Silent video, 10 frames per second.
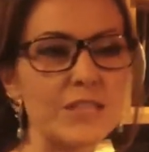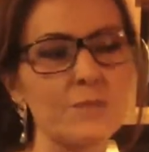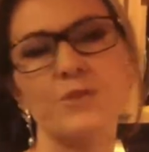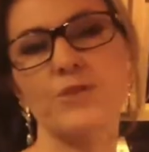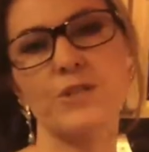some
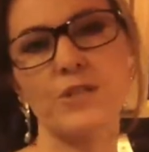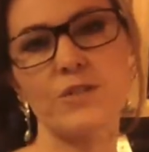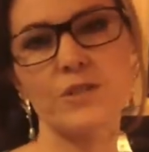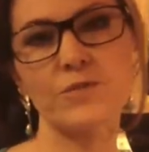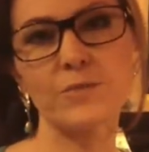
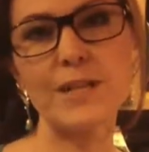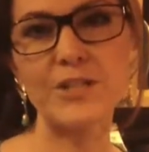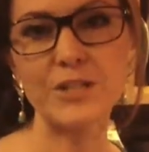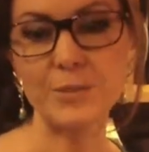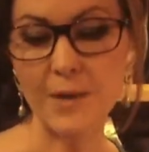nutritional
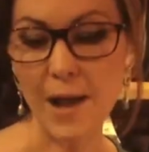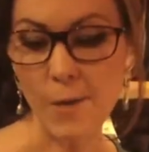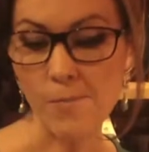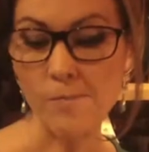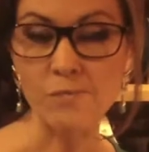information
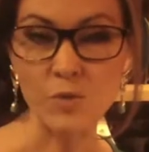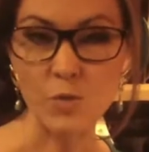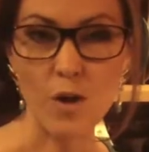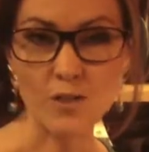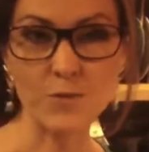about
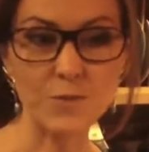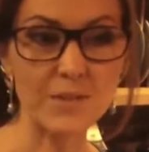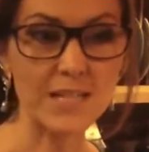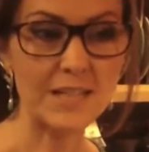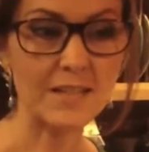raw sweet
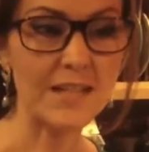potatoes.